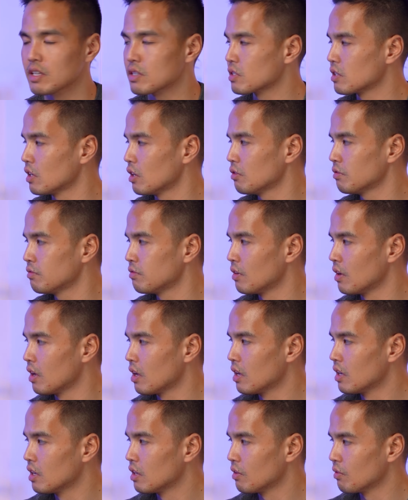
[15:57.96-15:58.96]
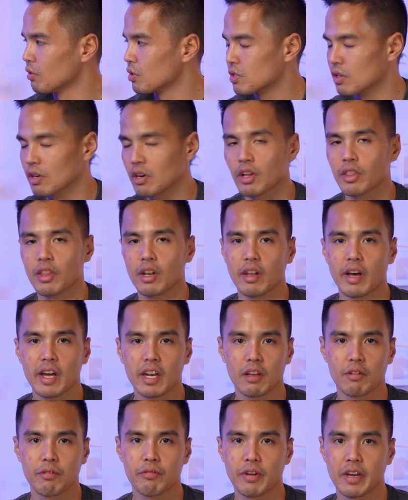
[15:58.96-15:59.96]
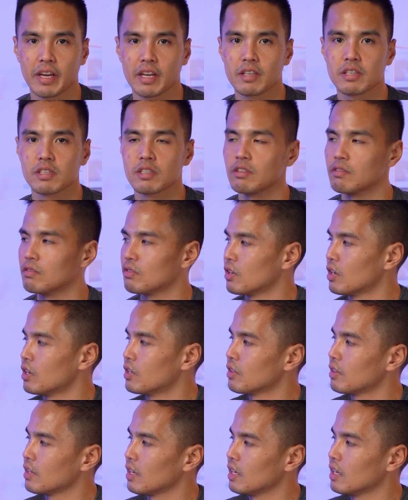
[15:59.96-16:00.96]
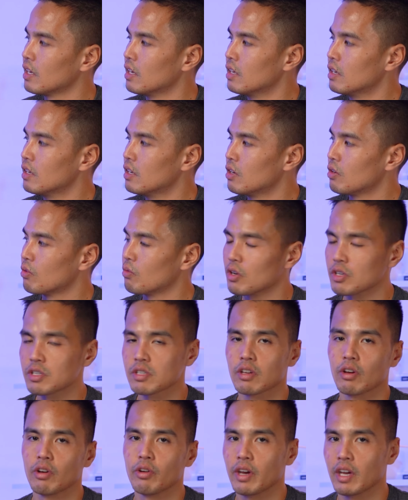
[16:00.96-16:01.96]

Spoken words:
itself. You've also got the lighting effects, you've got the Roscoe